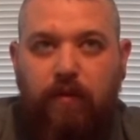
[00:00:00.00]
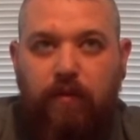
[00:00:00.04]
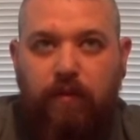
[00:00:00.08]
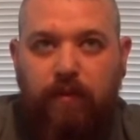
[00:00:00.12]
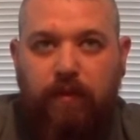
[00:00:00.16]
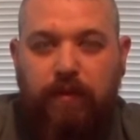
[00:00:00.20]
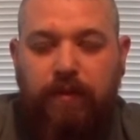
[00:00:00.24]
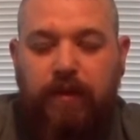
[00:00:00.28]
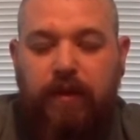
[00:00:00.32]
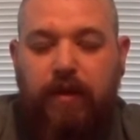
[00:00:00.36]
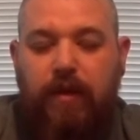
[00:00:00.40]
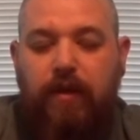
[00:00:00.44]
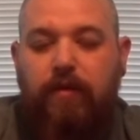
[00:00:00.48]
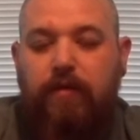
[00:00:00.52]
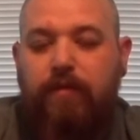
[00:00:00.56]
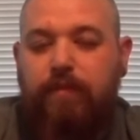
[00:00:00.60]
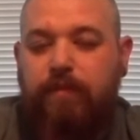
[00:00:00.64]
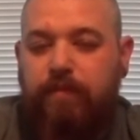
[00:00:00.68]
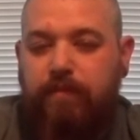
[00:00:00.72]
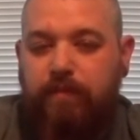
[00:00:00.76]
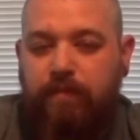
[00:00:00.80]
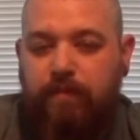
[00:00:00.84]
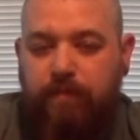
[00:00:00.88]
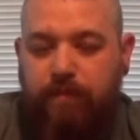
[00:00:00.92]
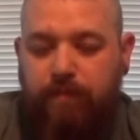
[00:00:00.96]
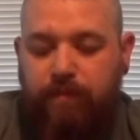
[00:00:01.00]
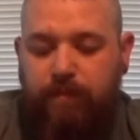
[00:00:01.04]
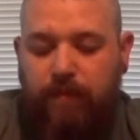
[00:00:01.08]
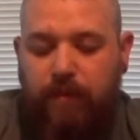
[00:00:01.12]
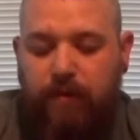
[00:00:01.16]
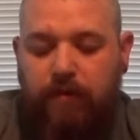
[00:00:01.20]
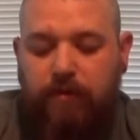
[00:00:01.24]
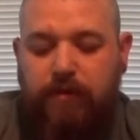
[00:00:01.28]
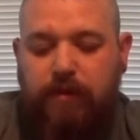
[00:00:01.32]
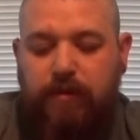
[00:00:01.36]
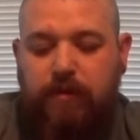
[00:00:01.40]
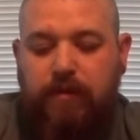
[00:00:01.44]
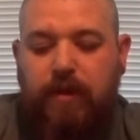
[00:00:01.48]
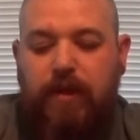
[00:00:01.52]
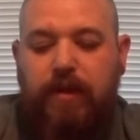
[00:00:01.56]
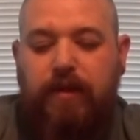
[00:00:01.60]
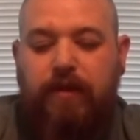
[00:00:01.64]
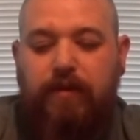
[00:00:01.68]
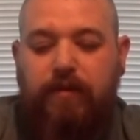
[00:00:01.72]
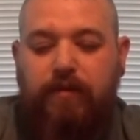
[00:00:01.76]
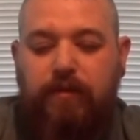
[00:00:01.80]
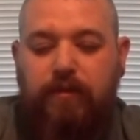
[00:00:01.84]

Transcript: one thing I would most like